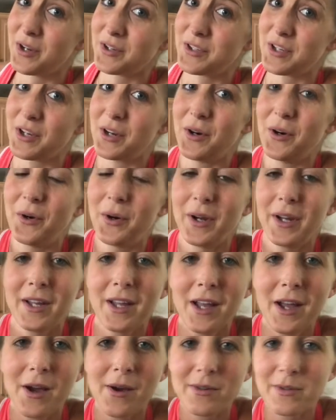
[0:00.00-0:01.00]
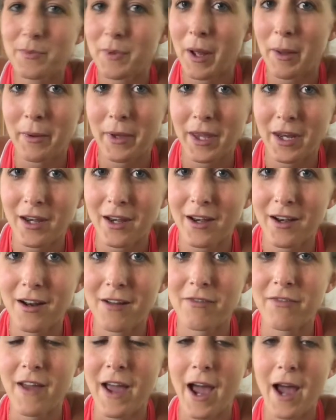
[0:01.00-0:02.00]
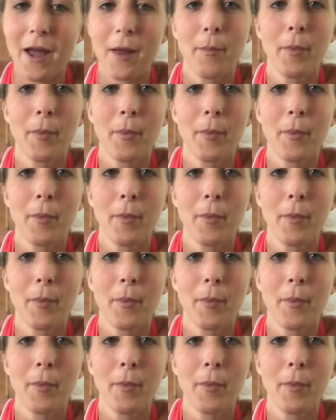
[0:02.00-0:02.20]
so I was probably getting enough fat.